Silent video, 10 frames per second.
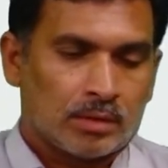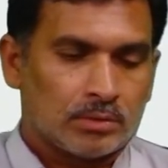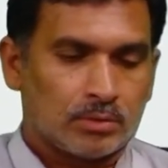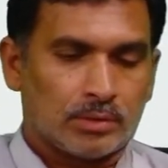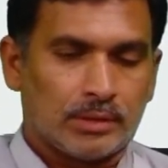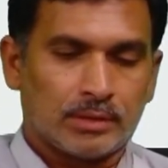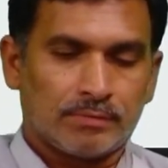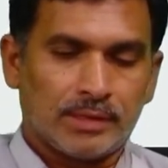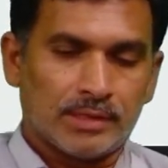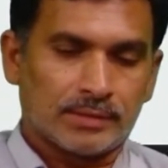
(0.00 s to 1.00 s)
So here
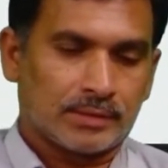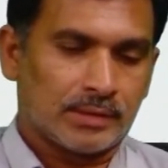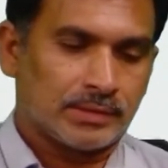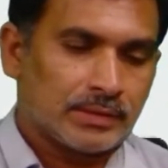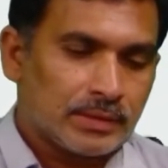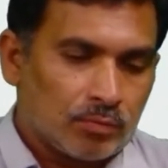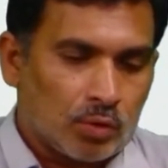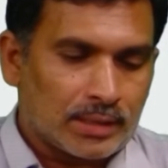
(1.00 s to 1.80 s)
we discussed what